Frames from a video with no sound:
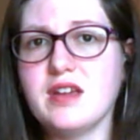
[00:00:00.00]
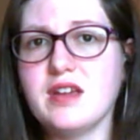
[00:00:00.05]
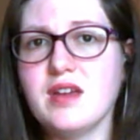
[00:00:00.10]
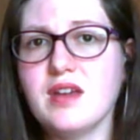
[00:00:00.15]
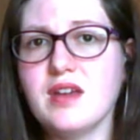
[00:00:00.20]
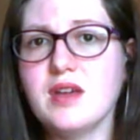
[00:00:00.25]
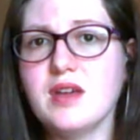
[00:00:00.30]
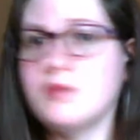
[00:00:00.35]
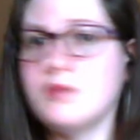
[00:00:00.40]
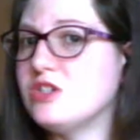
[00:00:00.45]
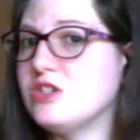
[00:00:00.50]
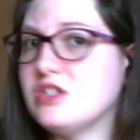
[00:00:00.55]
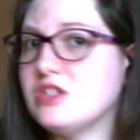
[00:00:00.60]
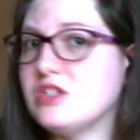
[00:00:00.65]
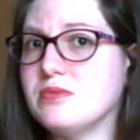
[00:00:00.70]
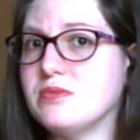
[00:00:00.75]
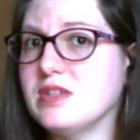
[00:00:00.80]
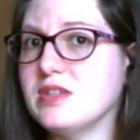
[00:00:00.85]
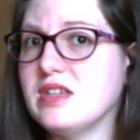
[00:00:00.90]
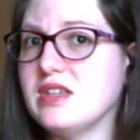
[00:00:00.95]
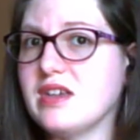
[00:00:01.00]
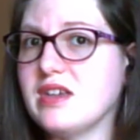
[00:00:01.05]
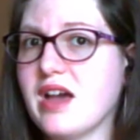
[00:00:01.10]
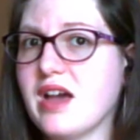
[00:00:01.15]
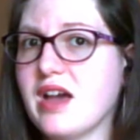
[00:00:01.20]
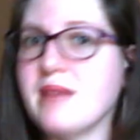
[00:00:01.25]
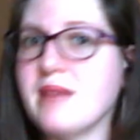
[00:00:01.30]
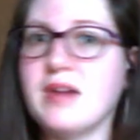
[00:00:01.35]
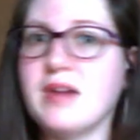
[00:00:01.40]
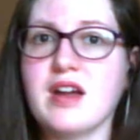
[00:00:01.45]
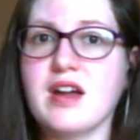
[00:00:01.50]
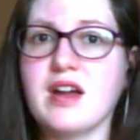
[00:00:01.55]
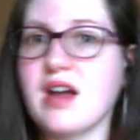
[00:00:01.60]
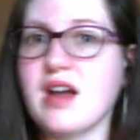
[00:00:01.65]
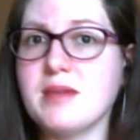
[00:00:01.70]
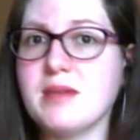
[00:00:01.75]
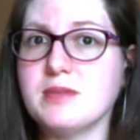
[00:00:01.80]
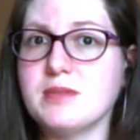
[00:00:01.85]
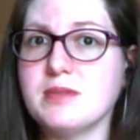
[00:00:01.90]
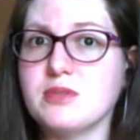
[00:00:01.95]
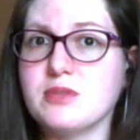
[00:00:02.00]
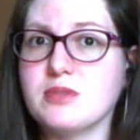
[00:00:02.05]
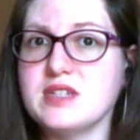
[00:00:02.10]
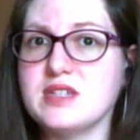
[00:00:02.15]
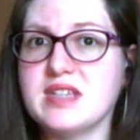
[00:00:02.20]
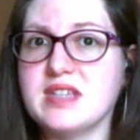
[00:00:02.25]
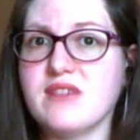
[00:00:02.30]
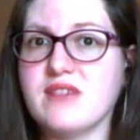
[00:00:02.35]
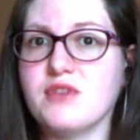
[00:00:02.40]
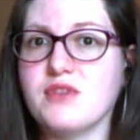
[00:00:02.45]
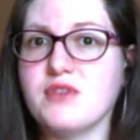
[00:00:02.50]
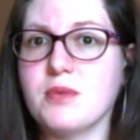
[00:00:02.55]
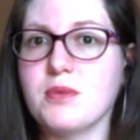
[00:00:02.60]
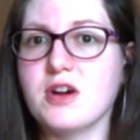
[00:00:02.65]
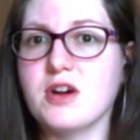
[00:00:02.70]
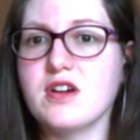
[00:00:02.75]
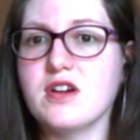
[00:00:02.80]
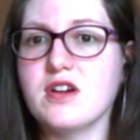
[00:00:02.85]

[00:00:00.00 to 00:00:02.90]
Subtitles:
which is really a common preset for Word,